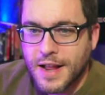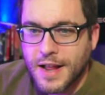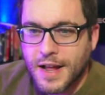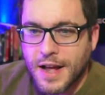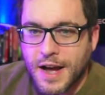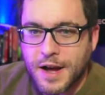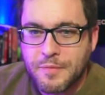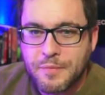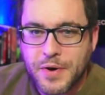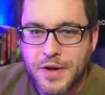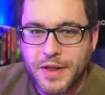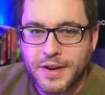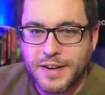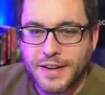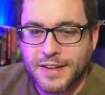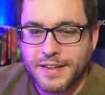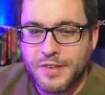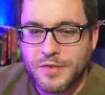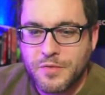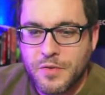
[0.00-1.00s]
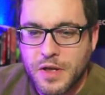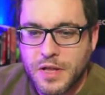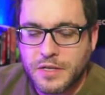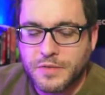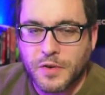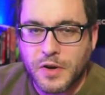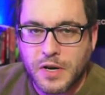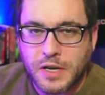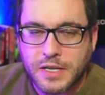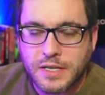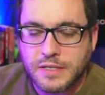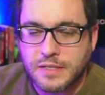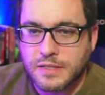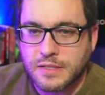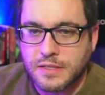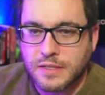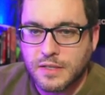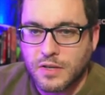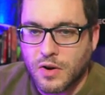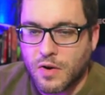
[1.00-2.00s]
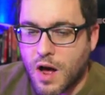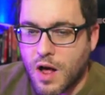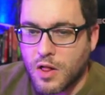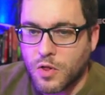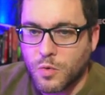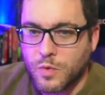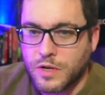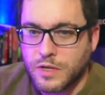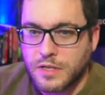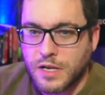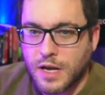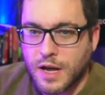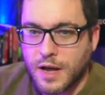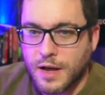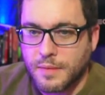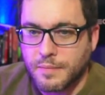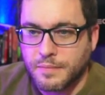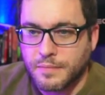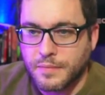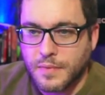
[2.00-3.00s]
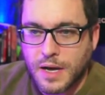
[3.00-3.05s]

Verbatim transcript: Uh, but it's funny because it's you know Halloween time.